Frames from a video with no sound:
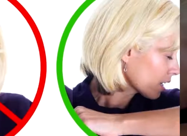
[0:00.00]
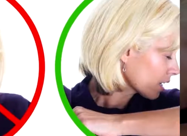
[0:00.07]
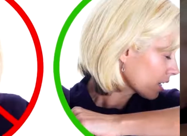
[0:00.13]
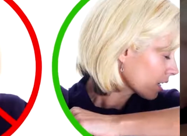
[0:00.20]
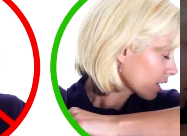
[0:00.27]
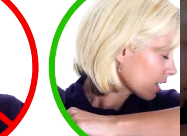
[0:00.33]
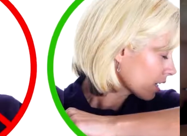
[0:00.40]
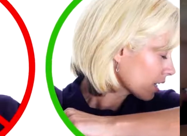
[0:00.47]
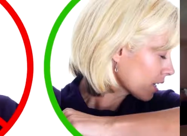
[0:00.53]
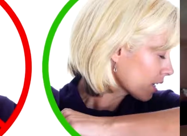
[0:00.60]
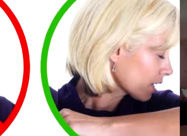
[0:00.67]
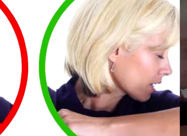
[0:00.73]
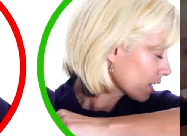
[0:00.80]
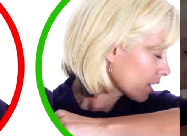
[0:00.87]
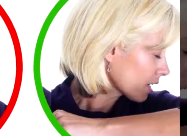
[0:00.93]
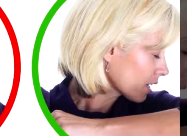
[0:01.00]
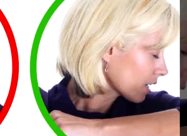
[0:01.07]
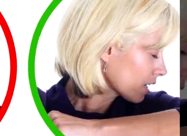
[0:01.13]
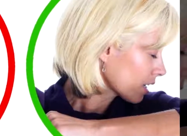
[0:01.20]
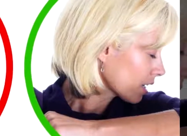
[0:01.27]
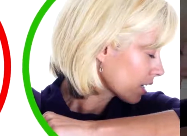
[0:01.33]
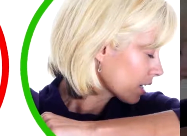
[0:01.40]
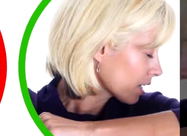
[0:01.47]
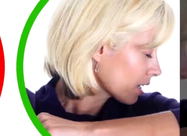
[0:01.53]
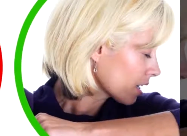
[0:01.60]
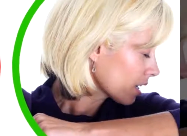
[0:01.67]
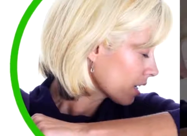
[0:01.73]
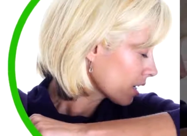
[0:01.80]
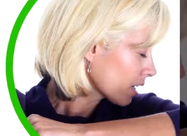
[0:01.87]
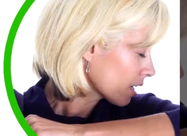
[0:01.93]

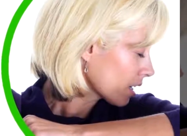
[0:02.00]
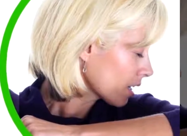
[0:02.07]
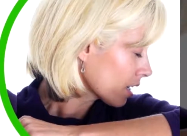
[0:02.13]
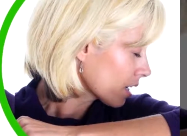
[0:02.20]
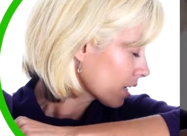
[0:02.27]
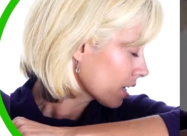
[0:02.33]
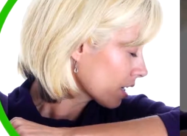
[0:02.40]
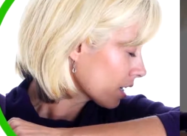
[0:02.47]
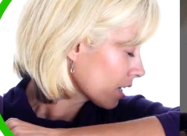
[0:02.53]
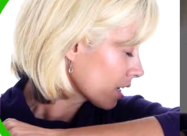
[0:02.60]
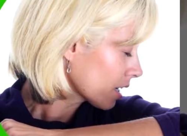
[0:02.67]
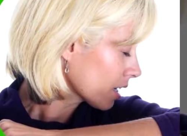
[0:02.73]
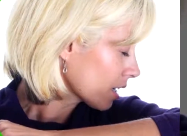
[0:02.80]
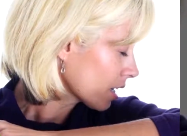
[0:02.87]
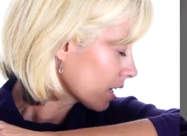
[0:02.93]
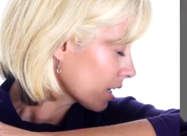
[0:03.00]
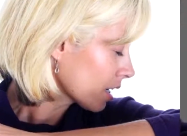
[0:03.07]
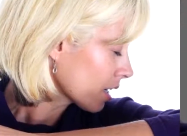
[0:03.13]
No one is speaking in this clip.